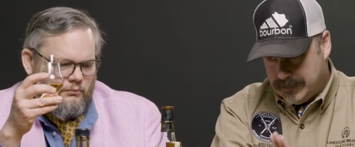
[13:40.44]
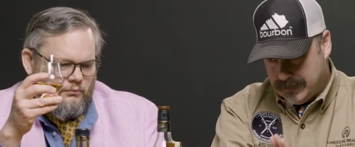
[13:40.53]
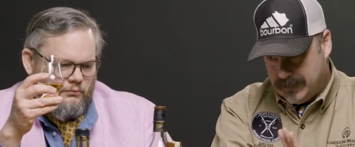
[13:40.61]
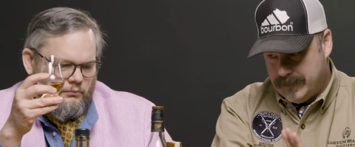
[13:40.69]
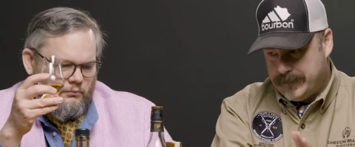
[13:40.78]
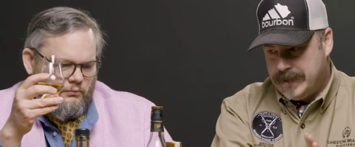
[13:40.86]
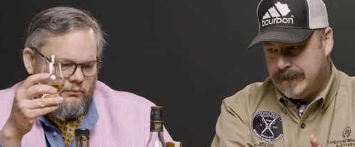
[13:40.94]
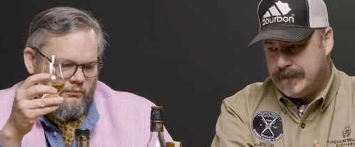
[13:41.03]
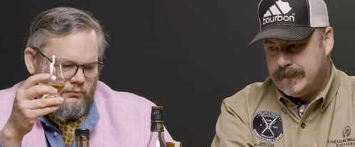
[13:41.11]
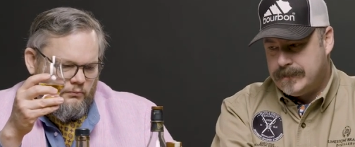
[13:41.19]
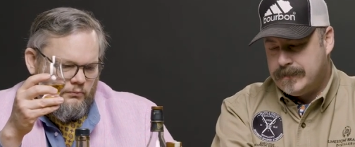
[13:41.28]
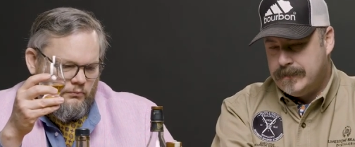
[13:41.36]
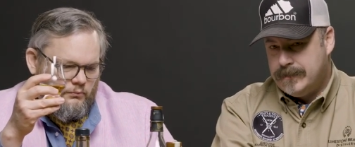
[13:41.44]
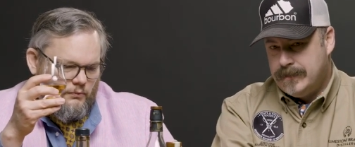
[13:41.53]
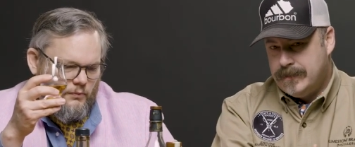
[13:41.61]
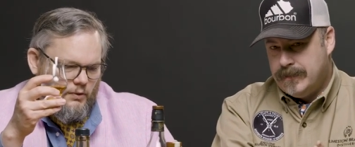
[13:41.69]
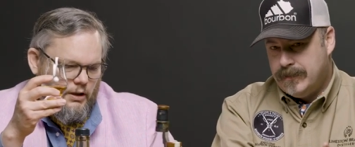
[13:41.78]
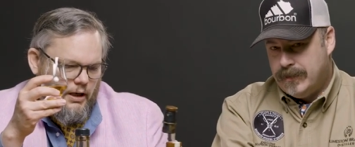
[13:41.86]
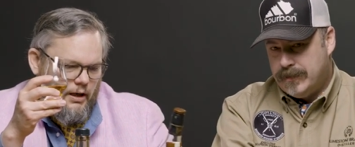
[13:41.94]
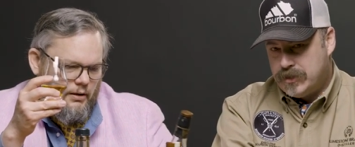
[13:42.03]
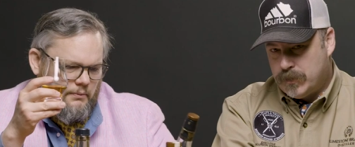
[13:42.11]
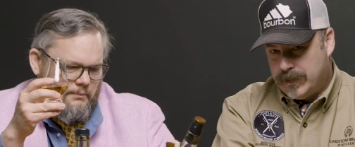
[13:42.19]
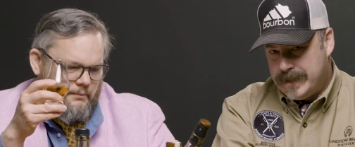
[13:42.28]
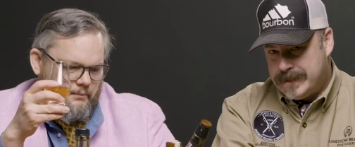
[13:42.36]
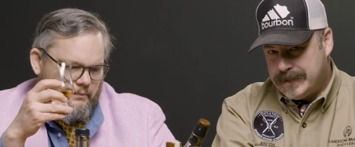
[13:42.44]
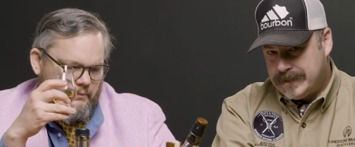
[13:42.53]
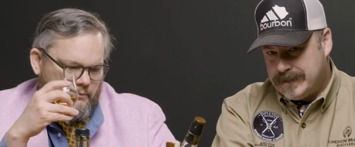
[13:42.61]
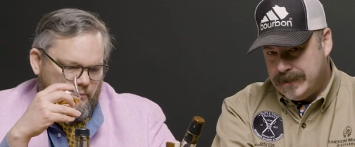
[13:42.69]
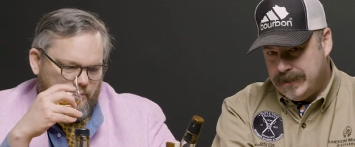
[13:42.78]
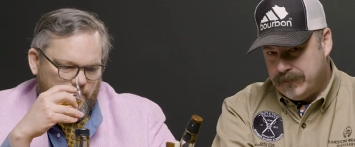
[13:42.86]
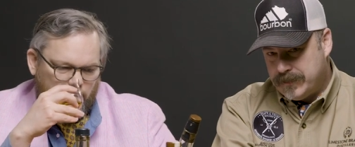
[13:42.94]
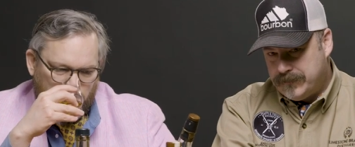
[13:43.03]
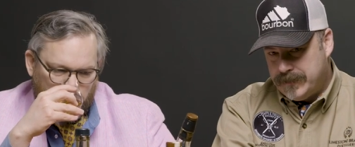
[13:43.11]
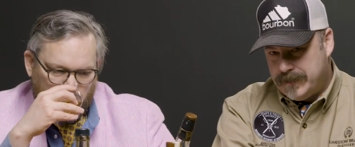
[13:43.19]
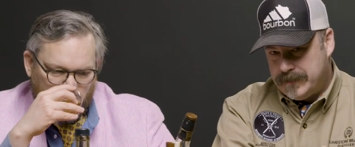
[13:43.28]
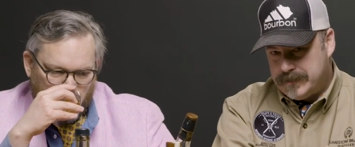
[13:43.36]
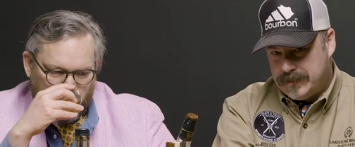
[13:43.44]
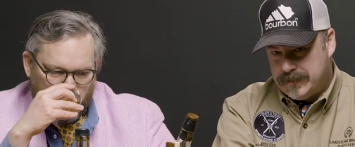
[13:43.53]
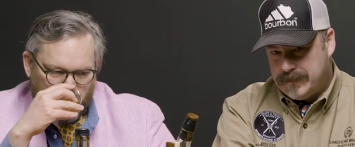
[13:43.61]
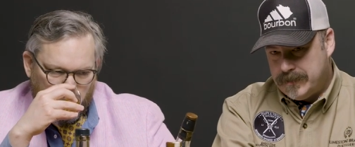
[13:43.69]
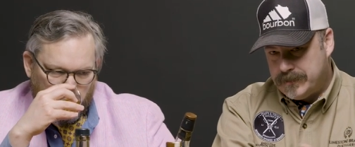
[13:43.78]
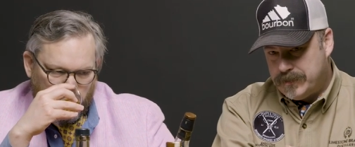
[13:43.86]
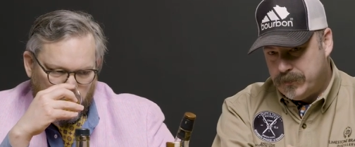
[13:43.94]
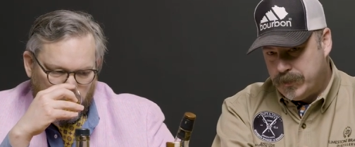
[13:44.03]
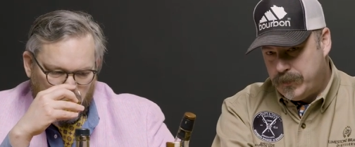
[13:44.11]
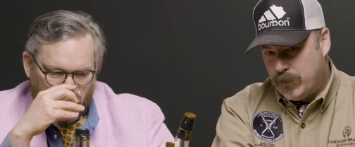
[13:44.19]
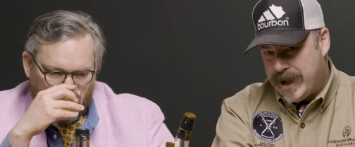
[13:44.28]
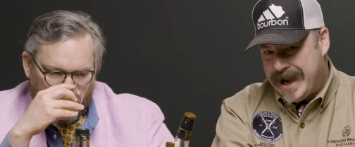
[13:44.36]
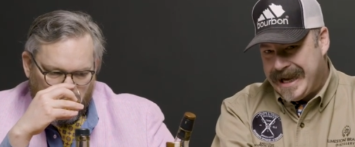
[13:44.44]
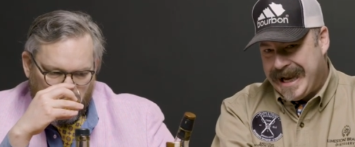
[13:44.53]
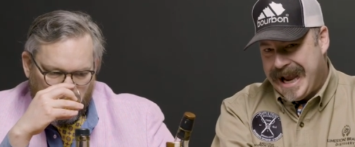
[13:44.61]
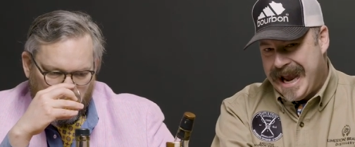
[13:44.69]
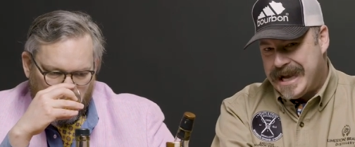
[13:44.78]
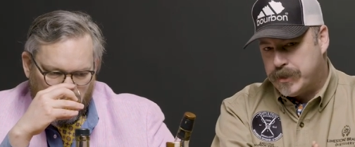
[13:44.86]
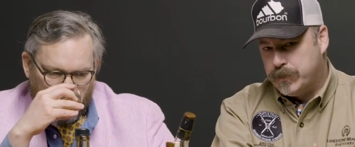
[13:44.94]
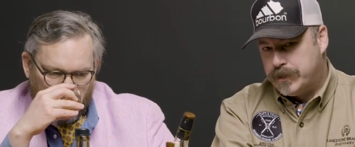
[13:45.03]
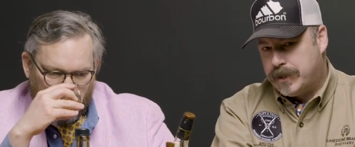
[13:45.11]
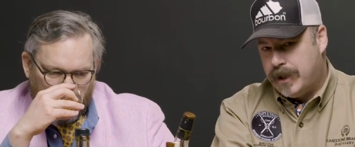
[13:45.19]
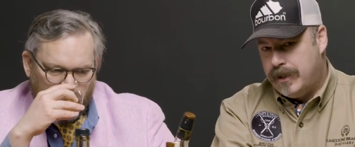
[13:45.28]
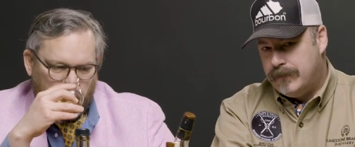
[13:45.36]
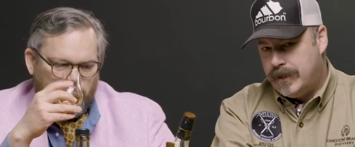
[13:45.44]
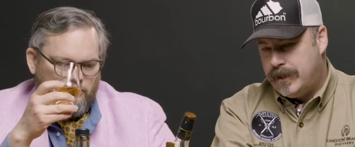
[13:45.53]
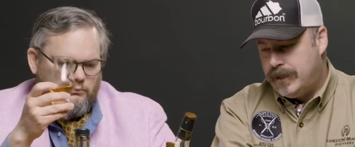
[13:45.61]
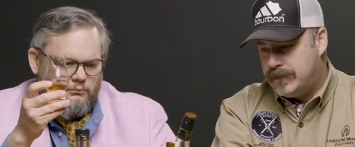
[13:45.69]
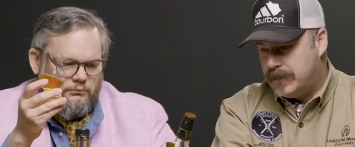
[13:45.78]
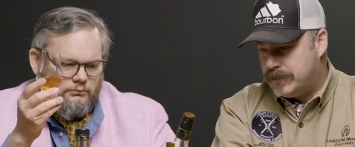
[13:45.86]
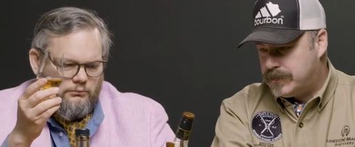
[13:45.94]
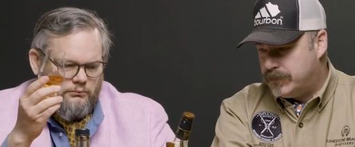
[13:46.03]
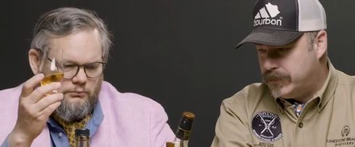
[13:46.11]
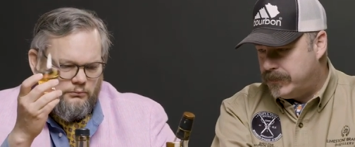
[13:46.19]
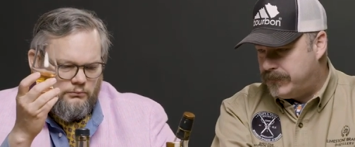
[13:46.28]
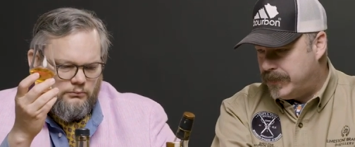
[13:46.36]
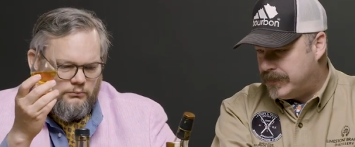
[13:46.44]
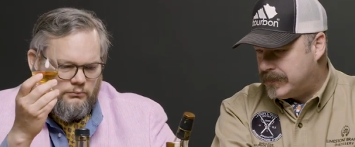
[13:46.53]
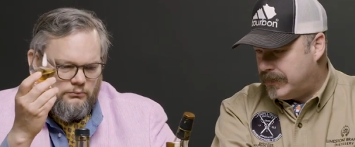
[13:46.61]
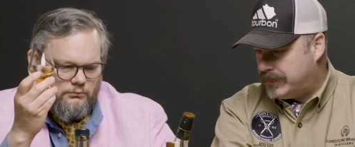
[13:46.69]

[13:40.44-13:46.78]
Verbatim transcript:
Speaker 1: in the limiteds. Uh, okay. The 2016 was finished in a toasted wood wine cask, which gave it a toasted wood finish